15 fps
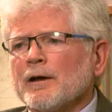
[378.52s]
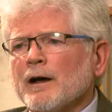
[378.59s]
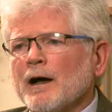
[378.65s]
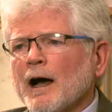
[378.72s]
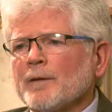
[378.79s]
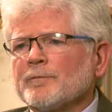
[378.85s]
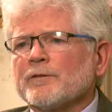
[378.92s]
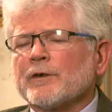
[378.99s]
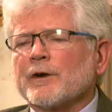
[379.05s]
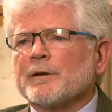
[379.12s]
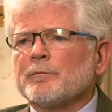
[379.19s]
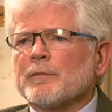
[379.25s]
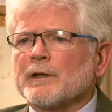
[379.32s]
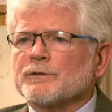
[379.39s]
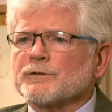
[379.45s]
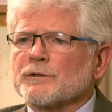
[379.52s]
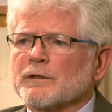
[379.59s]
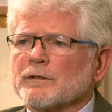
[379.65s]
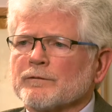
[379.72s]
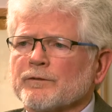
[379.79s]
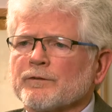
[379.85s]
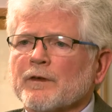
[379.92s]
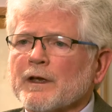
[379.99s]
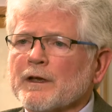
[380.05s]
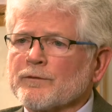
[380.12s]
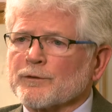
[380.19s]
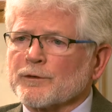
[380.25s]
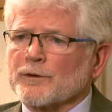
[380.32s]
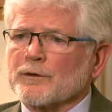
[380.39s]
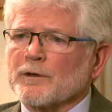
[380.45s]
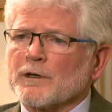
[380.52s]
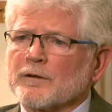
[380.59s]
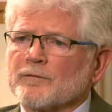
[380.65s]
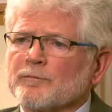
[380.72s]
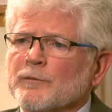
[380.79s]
I'm very much in favor of